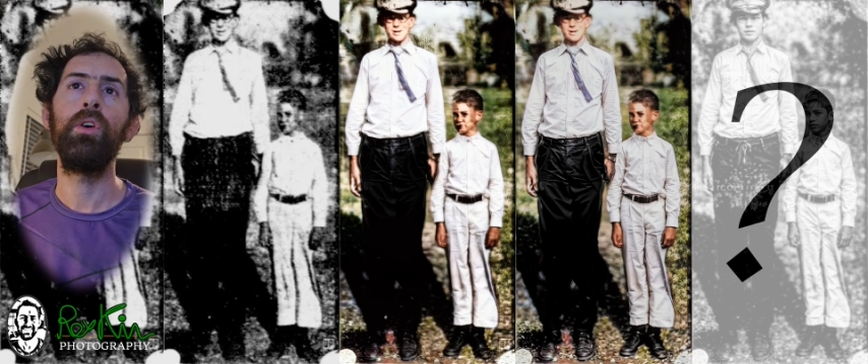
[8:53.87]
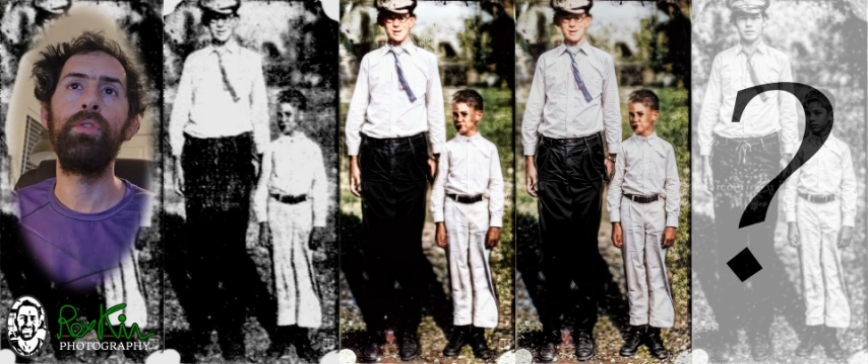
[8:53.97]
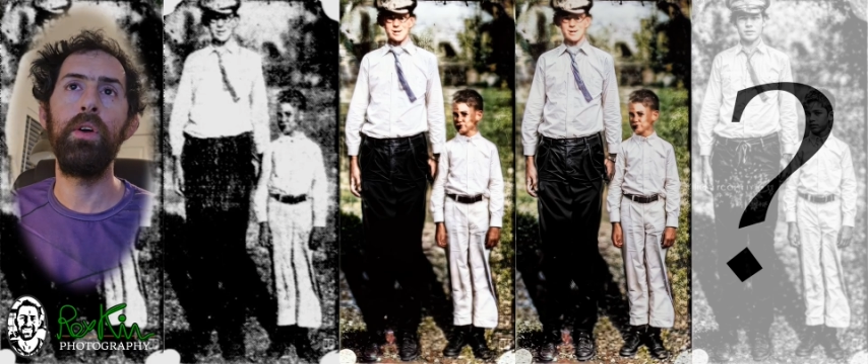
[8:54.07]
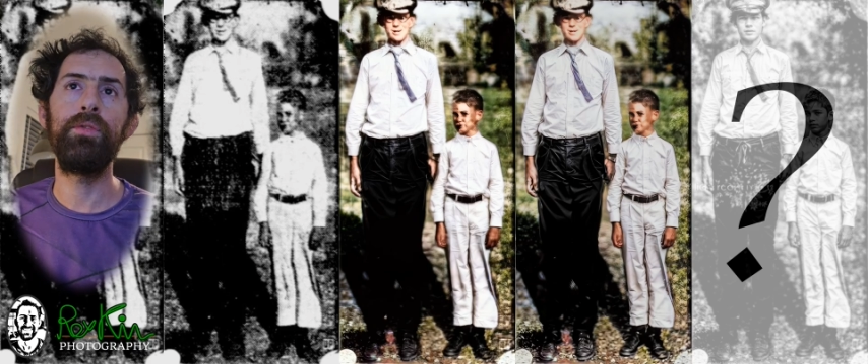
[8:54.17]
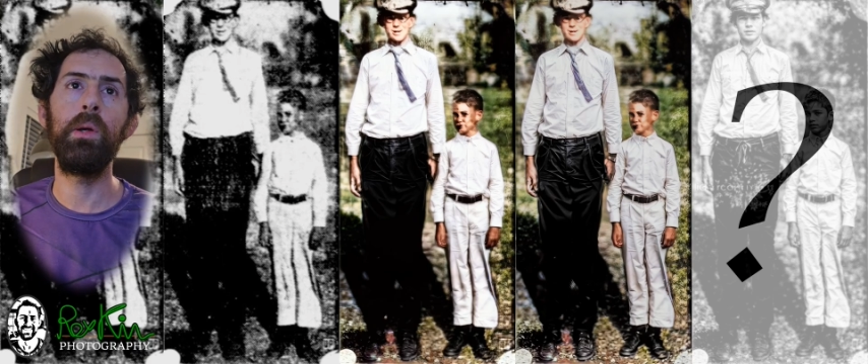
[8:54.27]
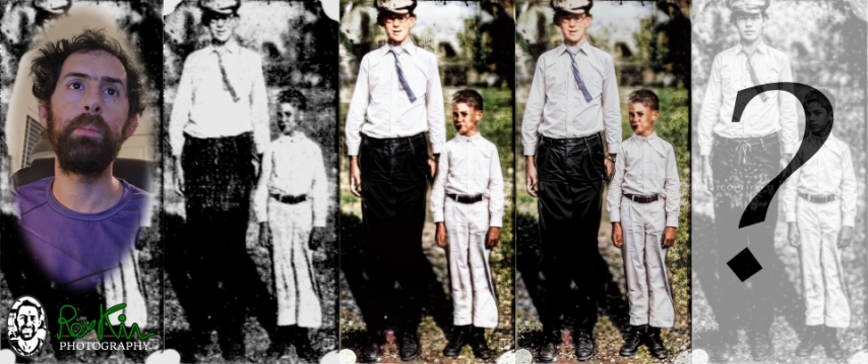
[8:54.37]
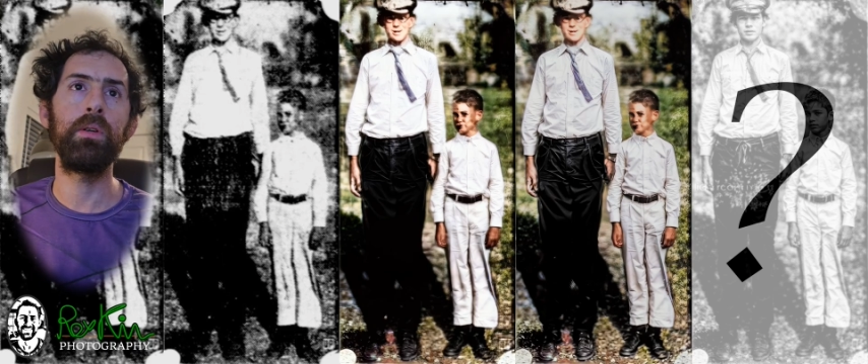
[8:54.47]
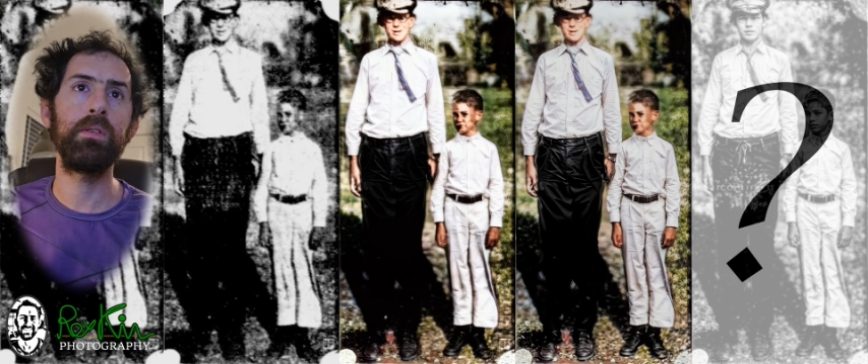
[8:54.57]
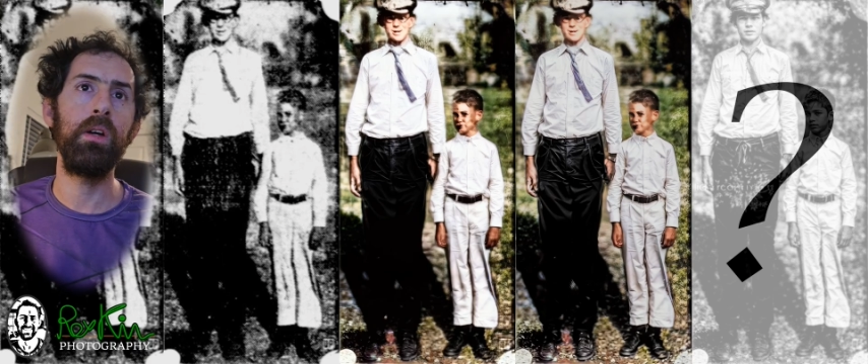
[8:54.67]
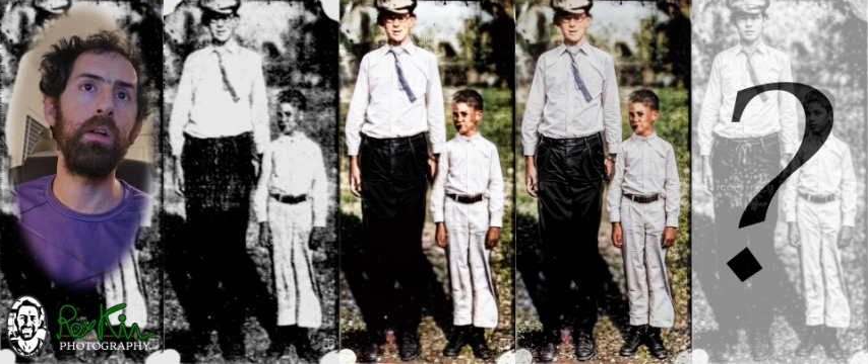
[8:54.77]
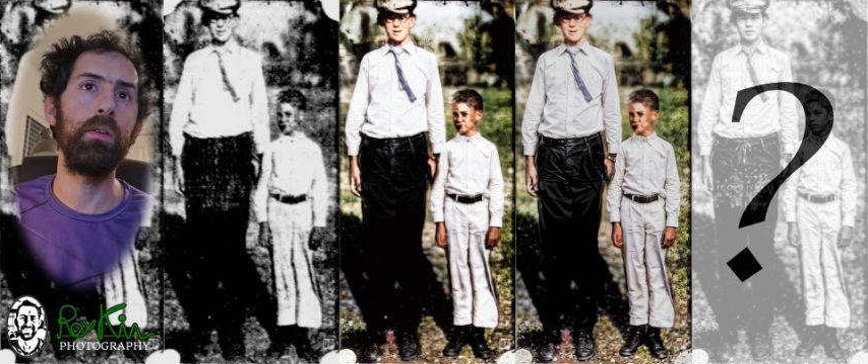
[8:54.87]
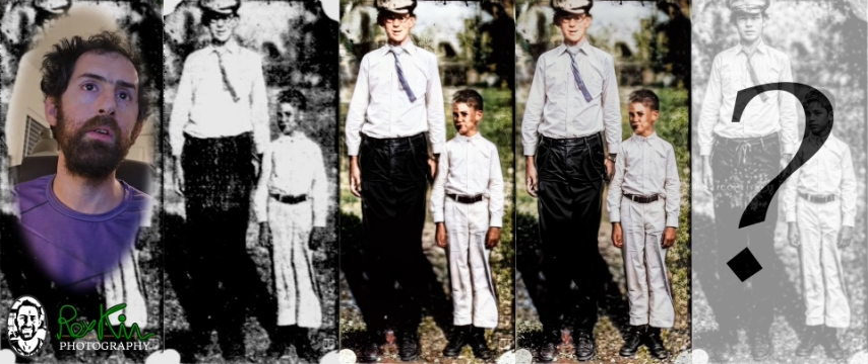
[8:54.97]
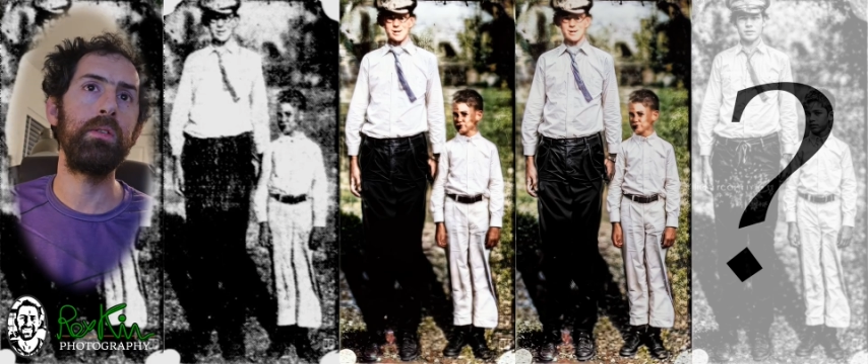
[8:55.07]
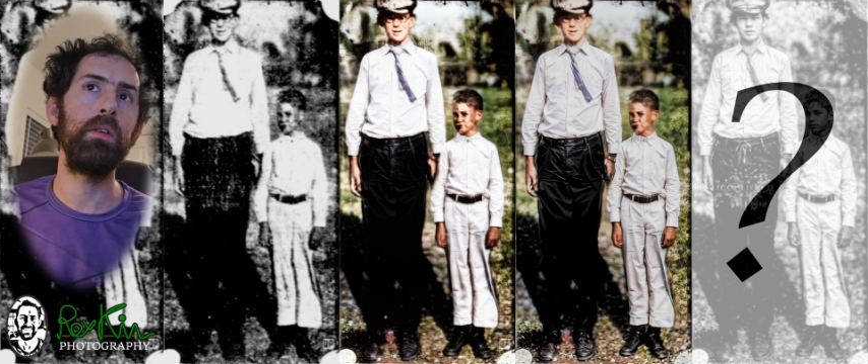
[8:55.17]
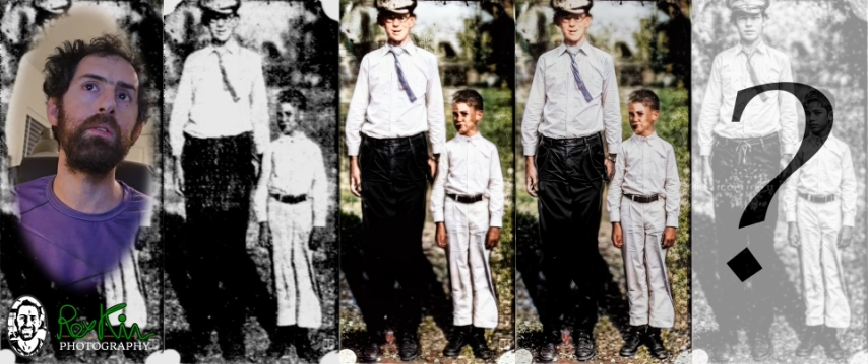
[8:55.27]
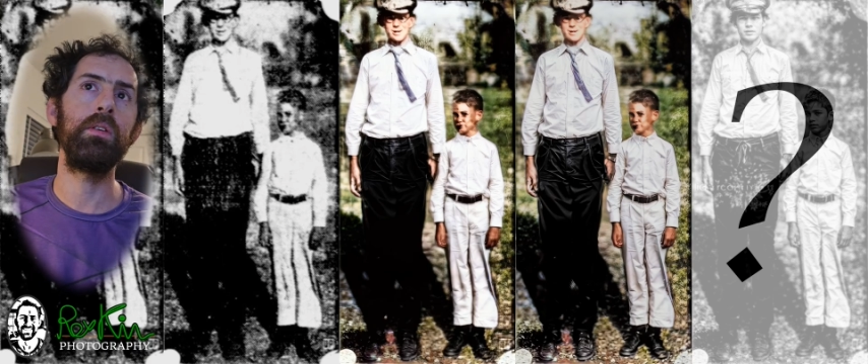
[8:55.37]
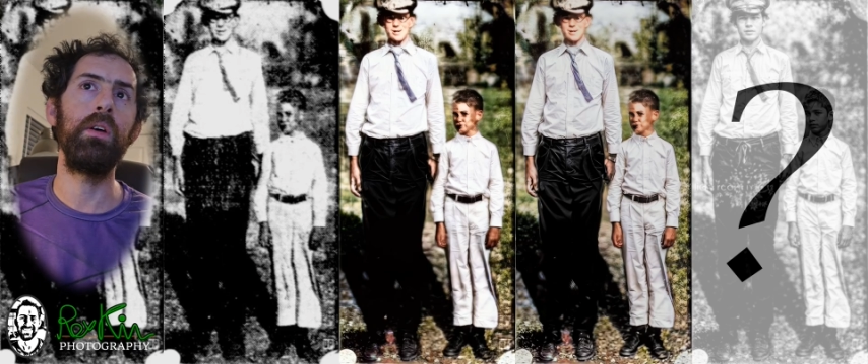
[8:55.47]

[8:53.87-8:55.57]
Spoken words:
50%. This is